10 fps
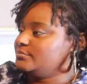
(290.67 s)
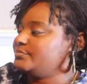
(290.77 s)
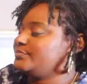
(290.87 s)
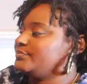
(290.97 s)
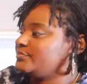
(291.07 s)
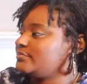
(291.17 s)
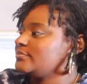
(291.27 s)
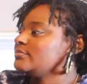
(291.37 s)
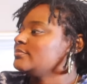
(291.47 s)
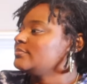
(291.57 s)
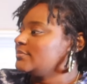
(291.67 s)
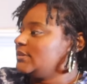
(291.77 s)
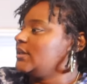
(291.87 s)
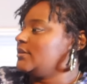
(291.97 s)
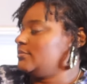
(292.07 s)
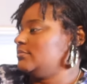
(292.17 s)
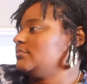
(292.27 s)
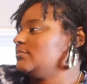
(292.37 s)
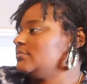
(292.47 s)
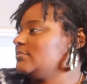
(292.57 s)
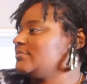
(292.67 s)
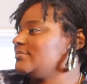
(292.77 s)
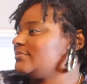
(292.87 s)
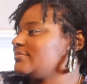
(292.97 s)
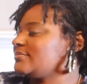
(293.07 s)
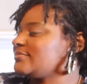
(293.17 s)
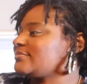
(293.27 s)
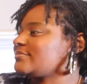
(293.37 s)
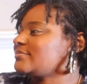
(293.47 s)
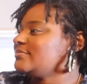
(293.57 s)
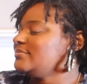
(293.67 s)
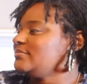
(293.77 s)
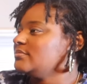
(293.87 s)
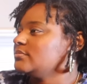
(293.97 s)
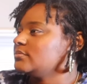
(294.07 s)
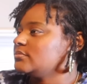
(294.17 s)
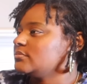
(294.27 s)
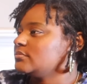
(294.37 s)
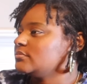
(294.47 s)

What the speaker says: No words are spoken by the person on screen.